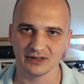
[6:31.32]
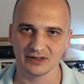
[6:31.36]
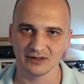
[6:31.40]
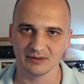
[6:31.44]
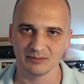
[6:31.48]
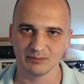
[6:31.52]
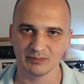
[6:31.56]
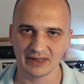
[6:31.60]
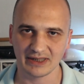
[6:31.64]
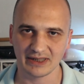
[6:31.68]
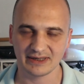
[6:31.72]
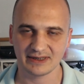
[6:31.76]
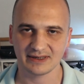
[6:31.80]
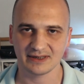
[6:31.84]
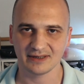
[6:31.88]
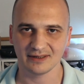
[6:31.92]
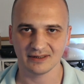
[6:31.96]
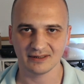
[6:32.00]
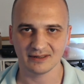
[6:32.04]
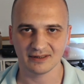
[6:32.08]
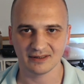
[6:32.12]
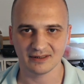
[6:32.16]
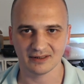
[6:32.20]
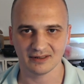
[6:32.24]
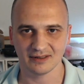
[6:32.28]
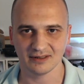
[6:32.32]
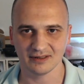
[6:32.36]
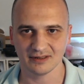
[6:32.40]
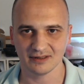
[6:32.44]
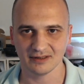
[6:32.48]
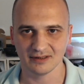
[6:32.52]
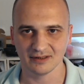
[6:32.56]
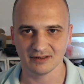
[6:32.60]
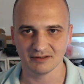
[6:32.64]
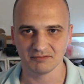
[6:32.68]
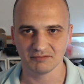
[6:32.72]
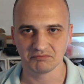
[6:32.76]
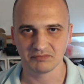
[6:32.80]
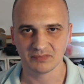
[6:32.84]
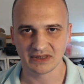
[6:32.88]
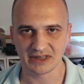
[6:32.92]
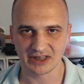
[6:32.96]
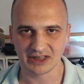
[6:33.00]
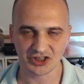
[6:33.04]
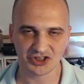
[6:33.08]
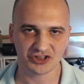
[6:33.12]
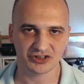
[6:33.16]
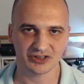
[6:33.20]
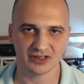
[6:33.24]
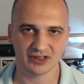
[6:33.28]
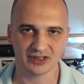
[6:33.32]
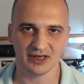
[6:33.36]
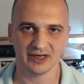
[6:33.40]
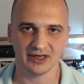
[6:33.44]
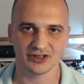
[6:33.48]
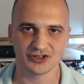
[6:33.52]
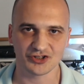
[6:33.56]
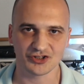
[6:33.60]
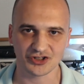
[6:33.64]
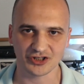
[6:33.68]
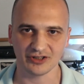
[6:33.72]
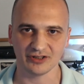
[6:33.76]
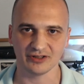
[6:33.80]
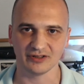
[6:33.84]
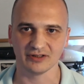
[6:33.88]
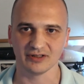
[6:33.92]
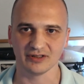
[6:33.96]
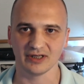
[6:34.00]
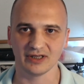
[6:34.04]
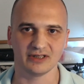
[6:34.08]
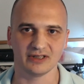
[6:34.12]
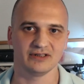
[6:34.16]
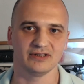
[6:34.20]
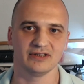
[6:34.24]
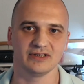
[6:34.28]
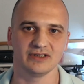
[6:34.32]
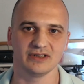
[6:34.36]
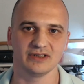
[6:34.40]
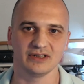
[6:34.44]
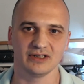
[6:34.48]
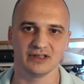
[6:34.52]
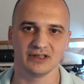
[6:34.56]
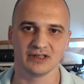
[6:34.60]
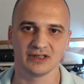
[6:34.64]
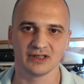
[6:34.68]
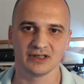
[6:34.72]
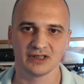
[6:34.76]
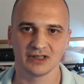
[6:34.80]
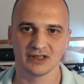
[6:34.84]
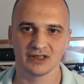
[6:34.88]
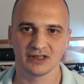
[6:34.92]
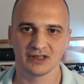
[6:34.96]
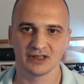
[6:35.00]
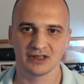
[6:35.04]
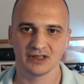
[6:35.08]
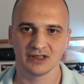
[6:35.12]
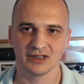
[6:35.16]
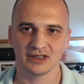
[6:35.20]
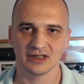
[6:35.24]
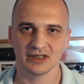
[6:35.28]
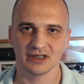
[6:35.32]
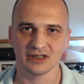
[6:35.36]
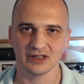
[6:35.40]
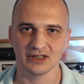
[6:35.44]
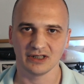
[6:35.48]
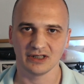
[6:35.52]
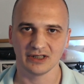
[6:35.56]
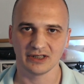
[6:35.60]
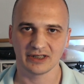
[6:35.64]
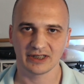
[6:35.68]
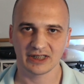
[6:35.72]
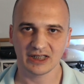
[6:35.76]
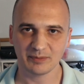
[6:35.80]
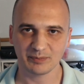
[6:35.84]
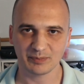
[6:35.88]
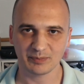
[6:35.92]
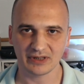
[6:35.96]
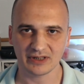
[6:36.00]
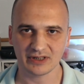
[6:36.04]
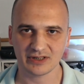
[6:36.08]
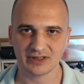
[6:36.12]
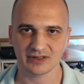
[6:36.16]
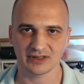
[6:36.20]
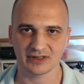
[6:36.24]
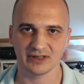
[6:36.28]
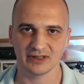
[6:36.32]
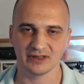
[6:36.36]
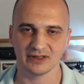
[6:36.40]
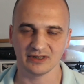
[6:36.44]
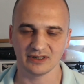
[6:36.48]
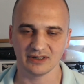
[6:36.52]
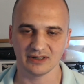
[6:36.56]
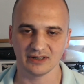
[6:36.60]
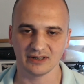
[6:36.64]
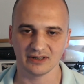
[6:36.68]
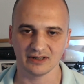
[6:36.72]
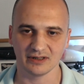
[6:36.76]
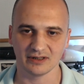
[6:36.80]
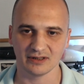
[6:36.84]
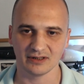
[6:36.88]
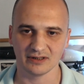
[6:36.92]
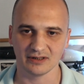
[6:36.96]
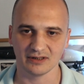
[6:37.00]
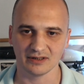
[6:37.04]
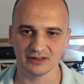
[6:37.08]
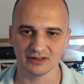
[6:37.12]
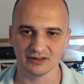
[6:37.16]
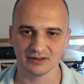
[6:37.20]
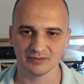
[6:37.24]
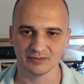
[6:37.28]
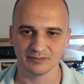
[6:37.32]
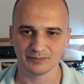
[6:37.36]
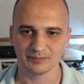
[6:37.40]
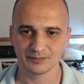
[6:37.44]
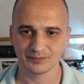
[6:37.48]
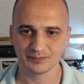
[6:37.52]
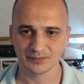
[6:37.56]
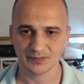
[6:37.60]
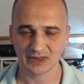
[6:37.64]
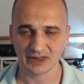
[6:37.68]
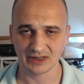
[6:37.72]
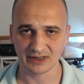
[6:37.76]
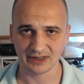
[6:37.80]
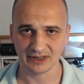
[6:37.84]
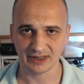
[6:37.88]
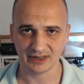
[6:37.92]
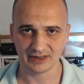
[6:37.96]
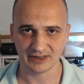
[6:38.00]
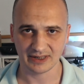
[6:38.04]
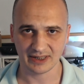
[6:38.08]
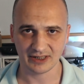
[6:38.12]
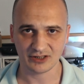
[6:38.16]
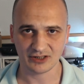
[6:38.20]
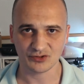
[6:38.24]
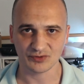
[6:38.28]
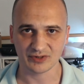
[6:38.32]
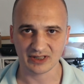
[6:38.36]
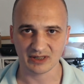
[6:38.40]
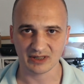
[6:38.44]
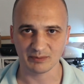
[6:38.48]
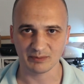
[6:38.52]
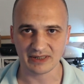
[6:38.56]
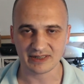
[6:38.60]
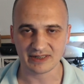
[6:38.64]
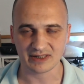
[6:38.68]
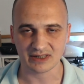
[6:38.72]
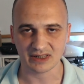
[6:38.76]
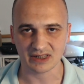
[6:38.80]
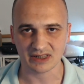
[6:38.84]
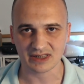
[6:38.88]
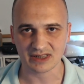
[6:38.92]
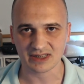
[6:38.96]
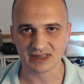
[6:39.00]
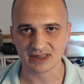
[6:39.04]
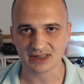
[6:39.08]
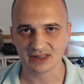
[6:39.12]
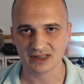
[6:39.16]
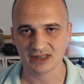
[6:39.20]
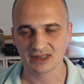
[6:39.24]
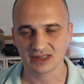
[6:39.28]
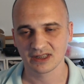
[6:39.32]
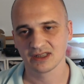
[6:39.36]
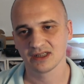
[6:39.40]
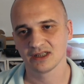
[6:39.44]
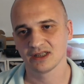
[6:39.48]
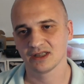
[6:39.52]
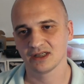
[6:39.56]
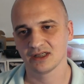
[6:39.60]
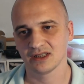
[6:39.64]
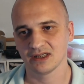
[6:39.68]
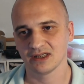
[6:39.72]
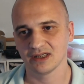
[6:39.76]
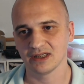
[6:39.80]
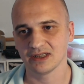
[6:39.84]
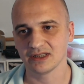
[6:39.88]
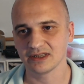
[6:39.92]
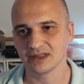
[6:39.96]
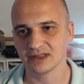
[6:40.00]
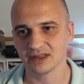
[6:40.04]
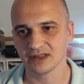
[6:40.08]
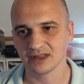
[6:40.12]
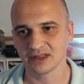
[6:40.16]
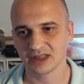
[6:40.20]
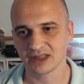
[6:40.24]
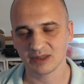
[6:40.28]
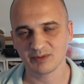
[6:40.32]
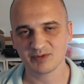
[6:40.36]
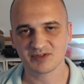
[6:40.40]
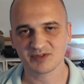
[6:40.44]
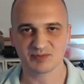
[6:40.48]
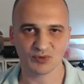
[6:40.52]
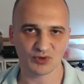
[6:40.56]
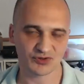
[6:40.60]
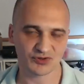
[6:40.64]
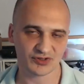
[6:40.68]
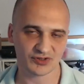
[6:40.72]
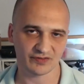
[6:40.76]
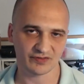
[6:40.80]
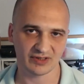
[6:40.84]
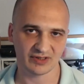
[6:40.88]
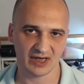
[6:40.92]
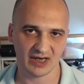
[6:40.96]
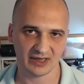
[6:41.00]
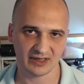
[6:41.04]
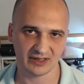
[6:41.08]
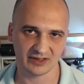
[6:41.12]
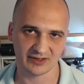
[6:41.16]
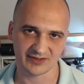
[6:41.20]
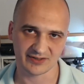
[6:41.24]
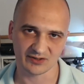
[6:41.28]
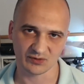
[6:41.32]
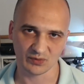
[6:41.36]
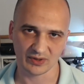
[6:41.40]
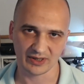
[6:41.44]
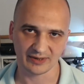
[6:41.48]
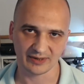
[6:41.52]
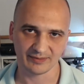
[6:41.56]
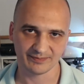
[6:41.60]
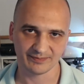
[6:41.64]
basic digital hygiene, and keep it in their day-to-day business, it keeps most of the hackers away.